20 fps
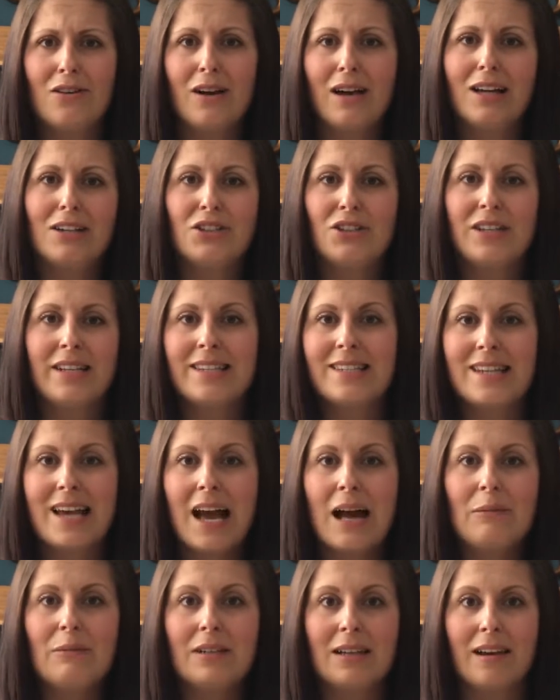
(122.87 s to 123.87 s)
not actually
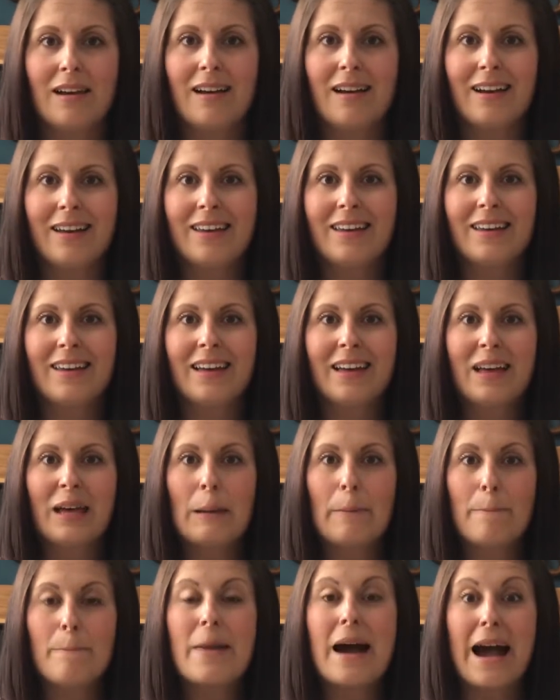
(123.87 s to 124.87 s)
sound like
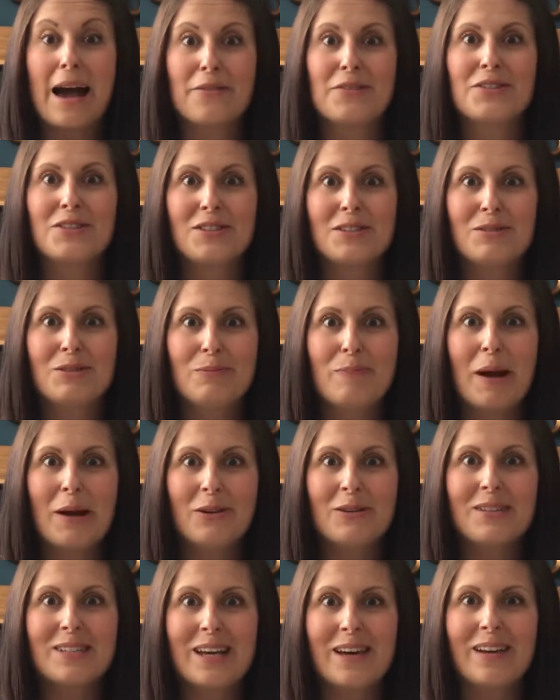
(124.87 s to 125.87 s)
maths, might
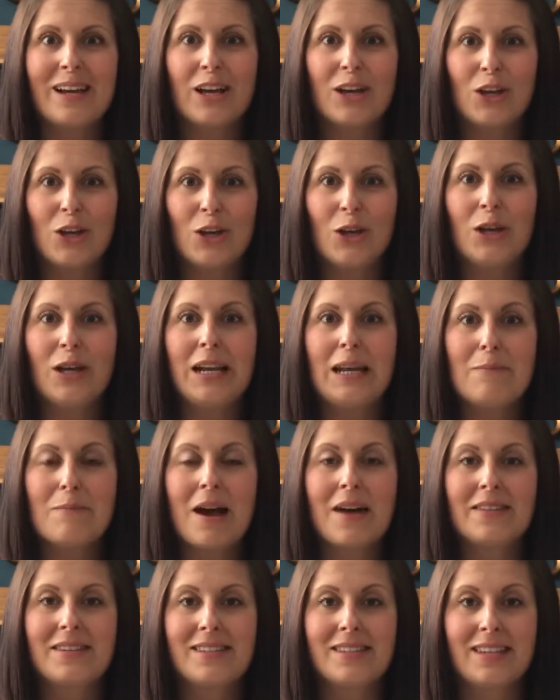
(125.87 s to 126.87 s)
not sound like early
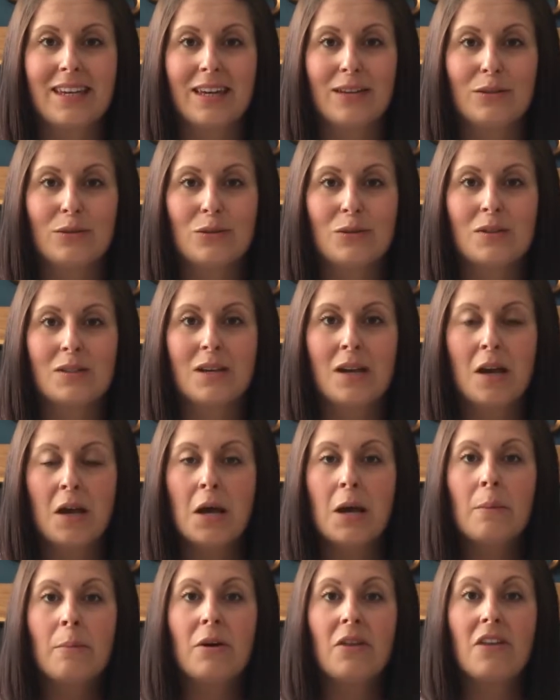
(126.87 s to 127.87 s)
maths skills,
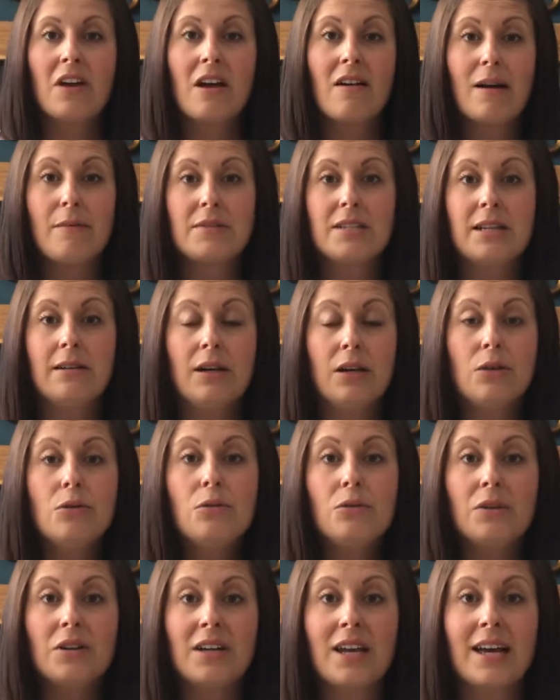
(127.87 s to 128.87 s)
but they are absolutely
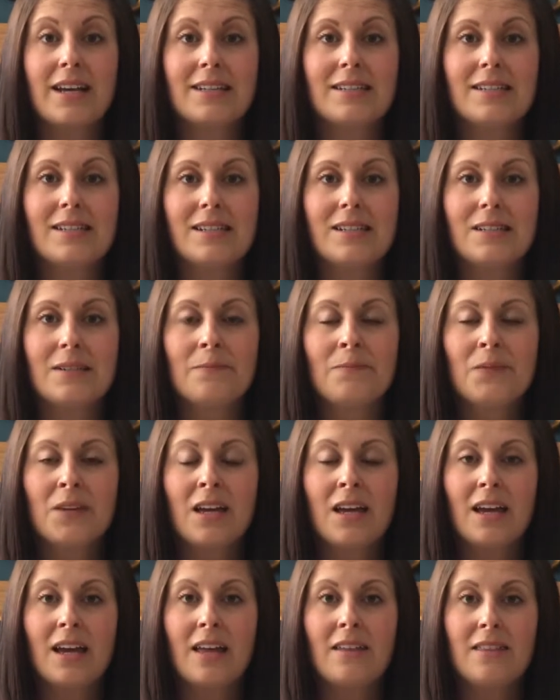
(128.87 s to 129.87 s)
all connected.
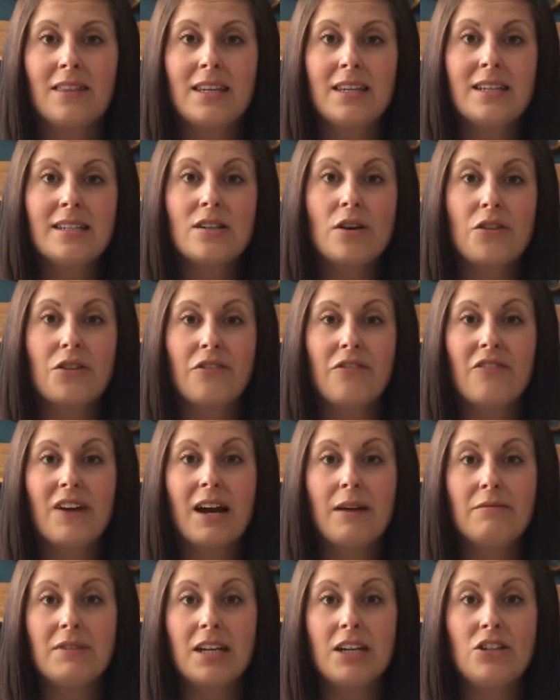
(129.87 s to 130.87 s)
And these are the
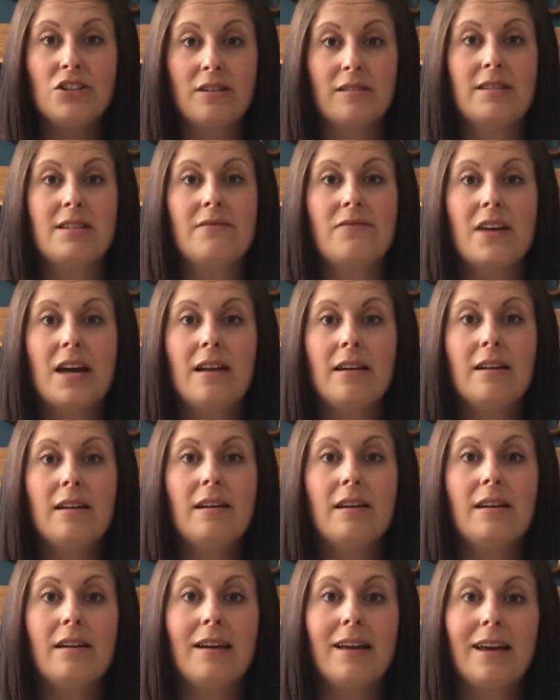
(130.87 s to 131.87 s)
foundations of their
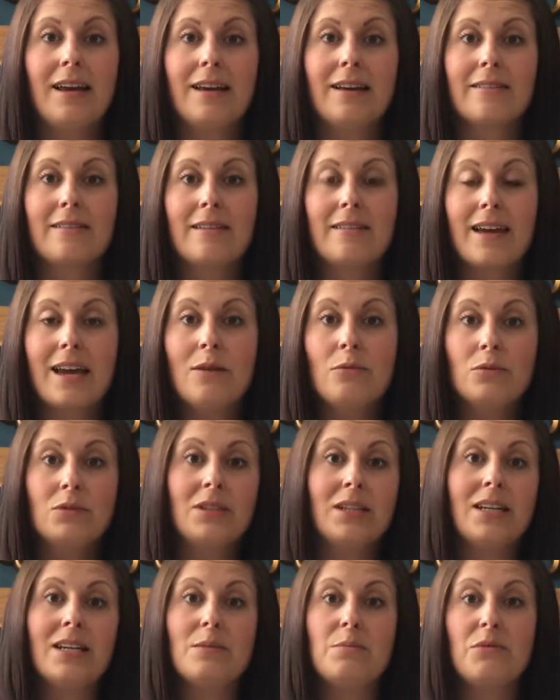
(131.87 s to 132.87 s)
learning that they will
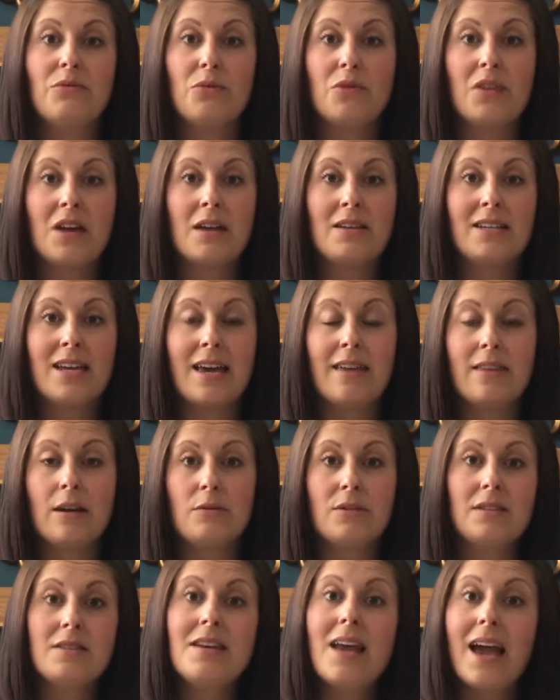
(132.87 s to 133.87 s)
need before they take
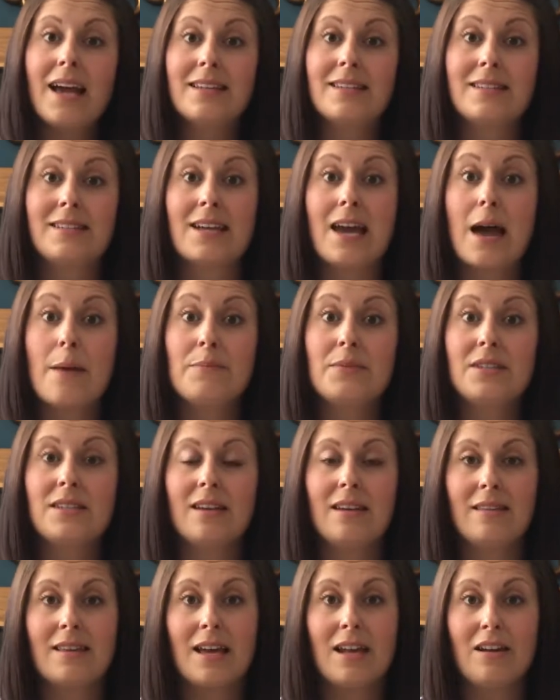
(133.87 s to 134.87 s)
those next steps
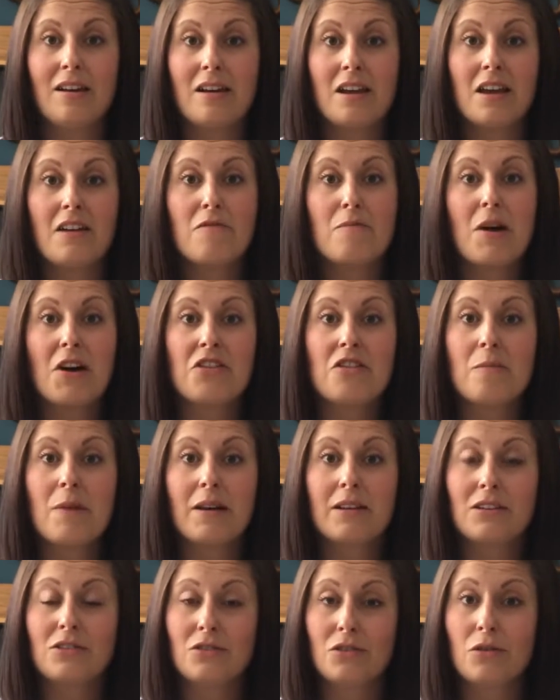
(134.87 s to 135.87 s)
in their learning of
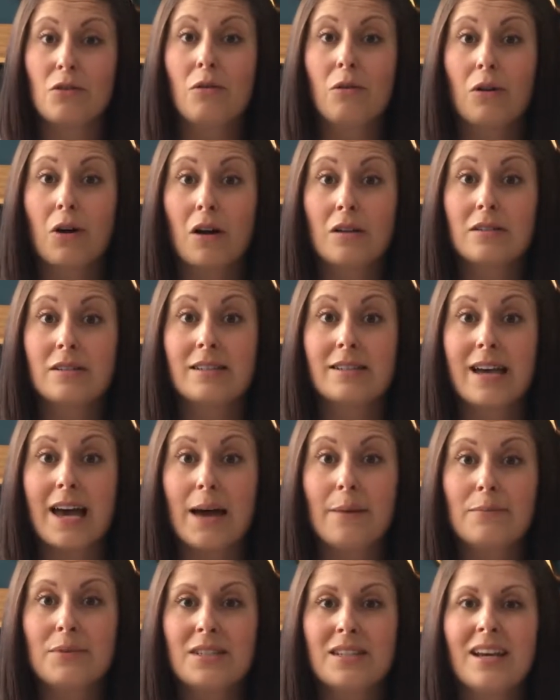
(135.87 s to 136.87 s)
mathematical
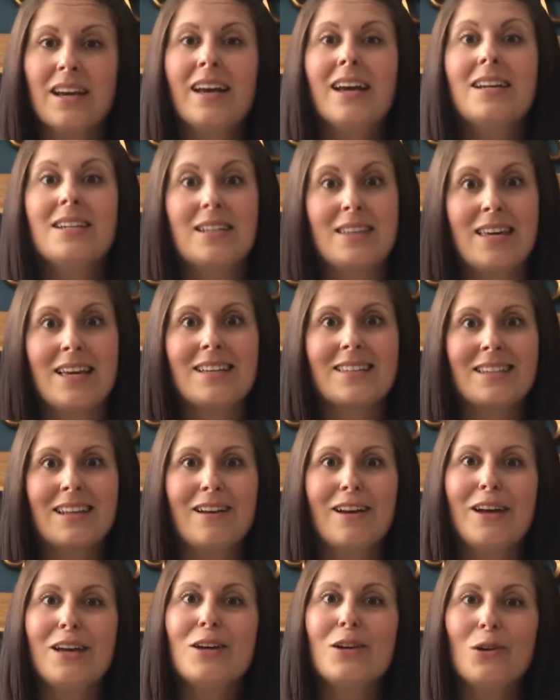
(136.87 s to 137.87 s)
concepts to things
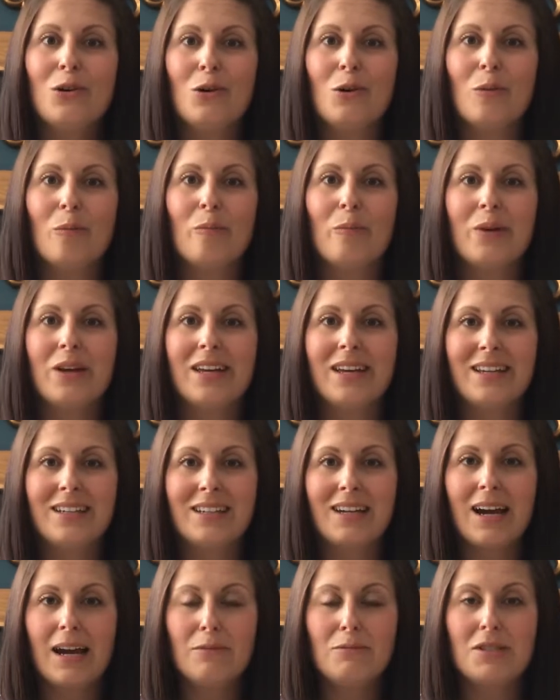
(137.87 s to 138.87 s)
like number
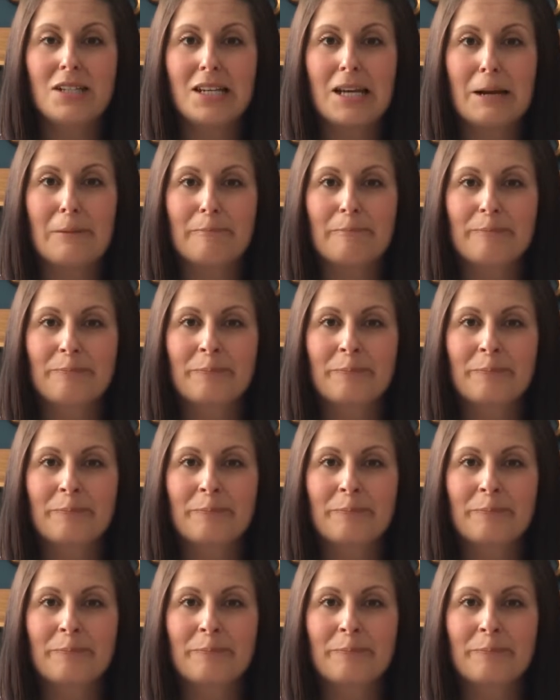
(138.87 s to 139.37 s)
and counting.